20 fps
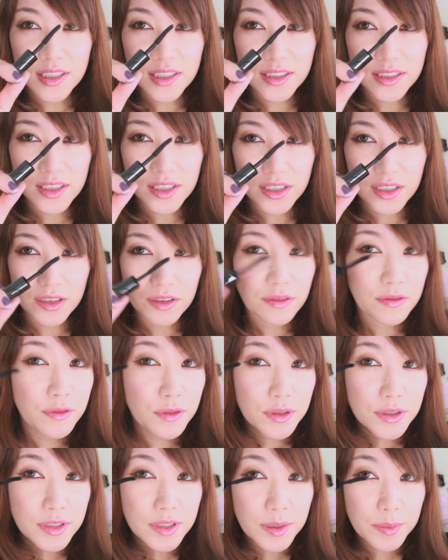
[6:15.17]
is good
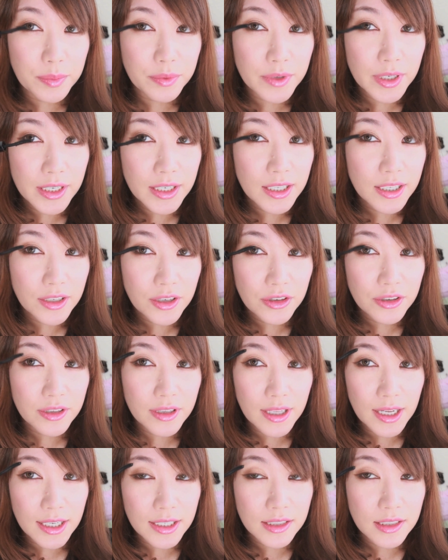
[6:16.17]
for separating your
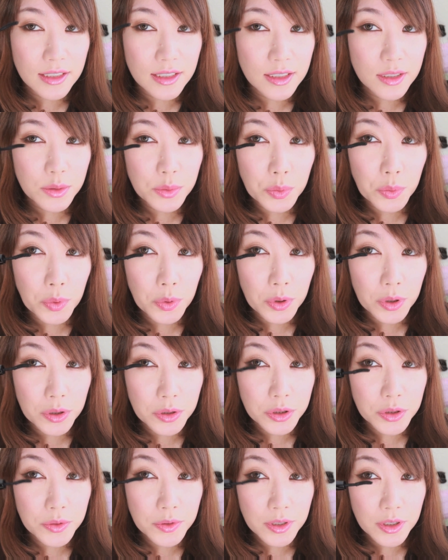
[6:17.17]
lashes or
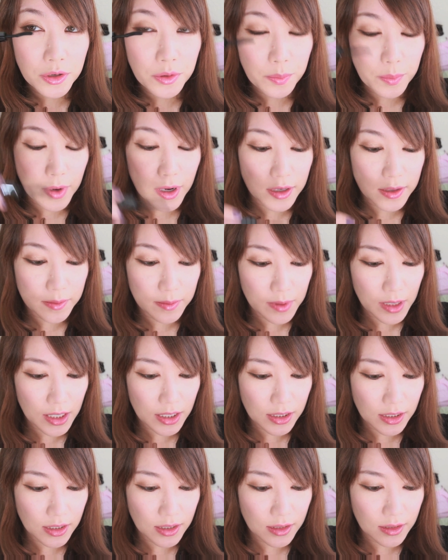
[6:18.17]
doing your bottom
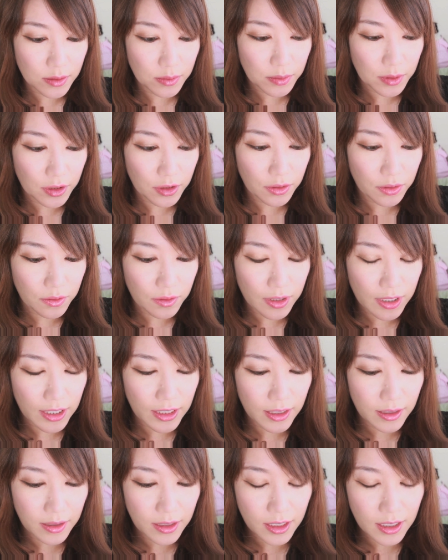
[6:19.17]
lashes where you don't
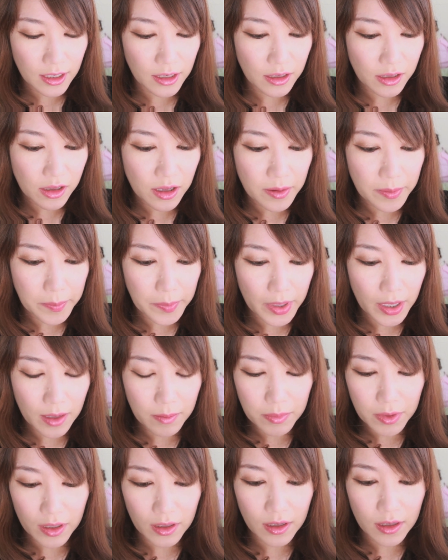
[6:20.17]
like it getting
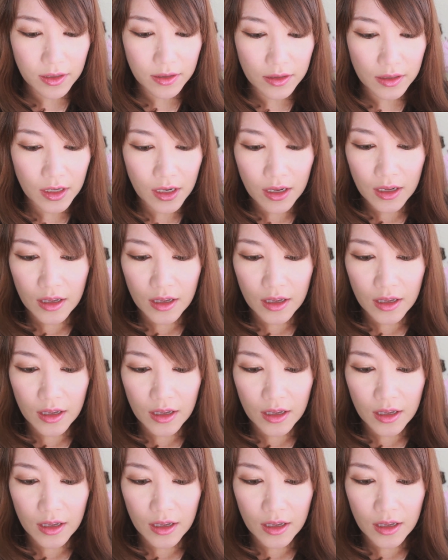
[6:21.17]
clumpy, because